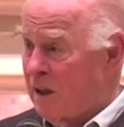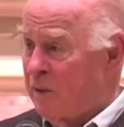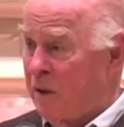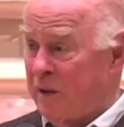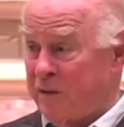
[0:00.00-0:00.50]

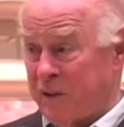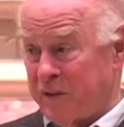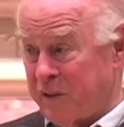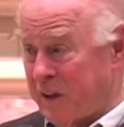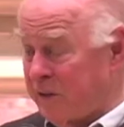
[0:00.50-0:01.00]
We have
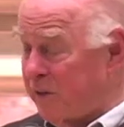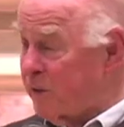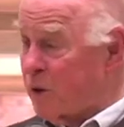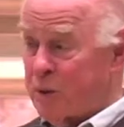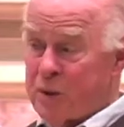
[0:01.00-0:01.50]
successive
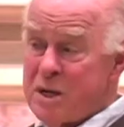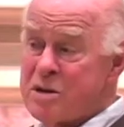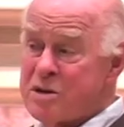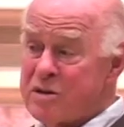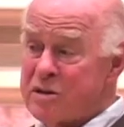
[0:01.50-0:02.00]

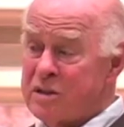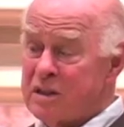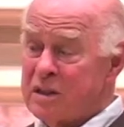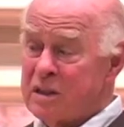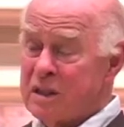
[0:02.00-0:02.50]
careers.
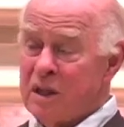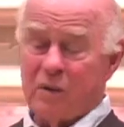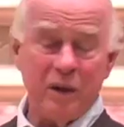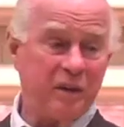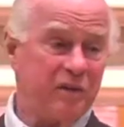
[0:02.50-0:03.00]

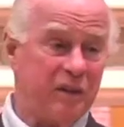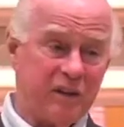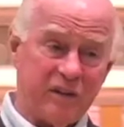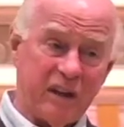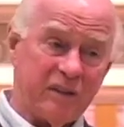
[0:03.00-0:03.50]
We have
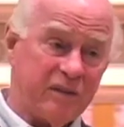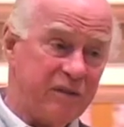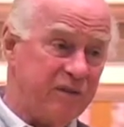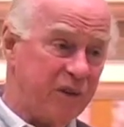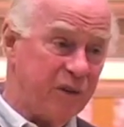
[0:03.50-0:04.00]

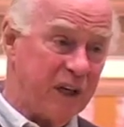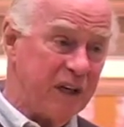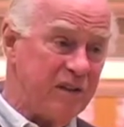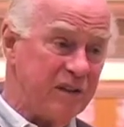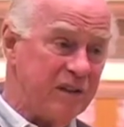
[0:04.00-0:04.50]
successive
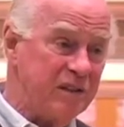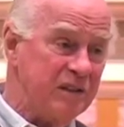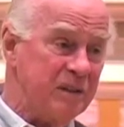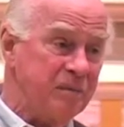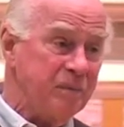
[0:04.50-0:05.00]
vocations.
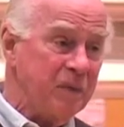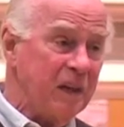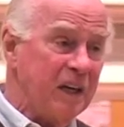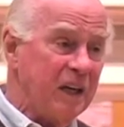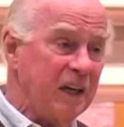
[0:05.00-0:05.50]

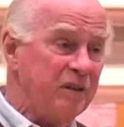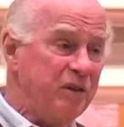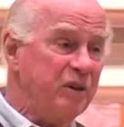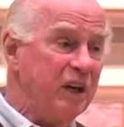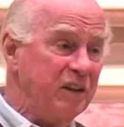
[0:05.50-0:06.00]
And if
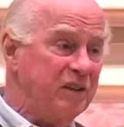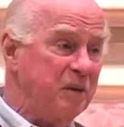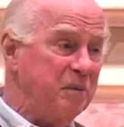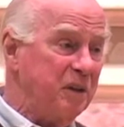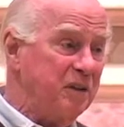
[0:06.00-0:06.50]
you got
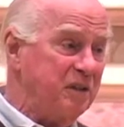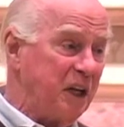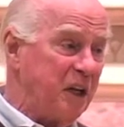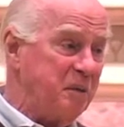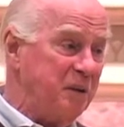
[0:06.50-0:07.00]
somebody
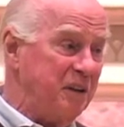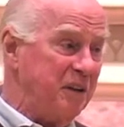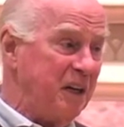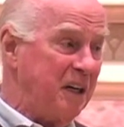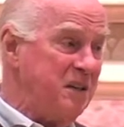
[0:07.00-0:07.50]
standing
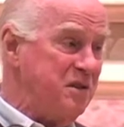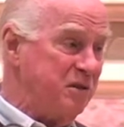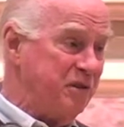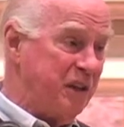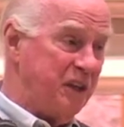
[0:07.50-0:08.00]
behind
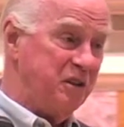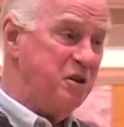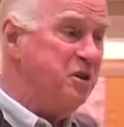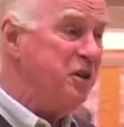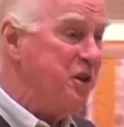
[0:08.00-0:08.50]
you saying,
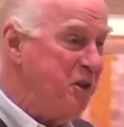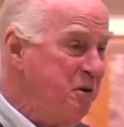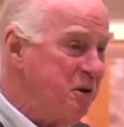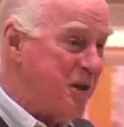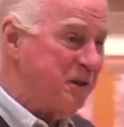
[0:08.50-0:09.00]
you can
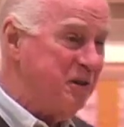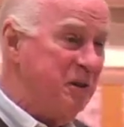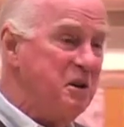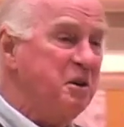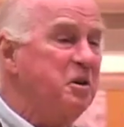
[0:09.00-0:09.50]
do this,
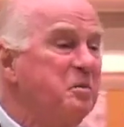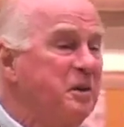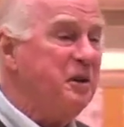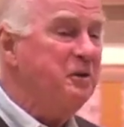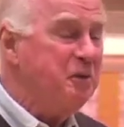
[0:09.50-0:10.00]
you'll
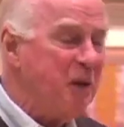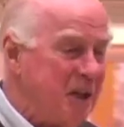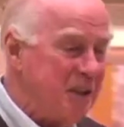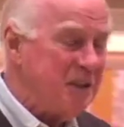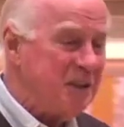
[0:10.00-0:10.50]
be
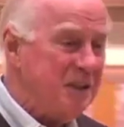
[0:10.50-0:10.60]
great.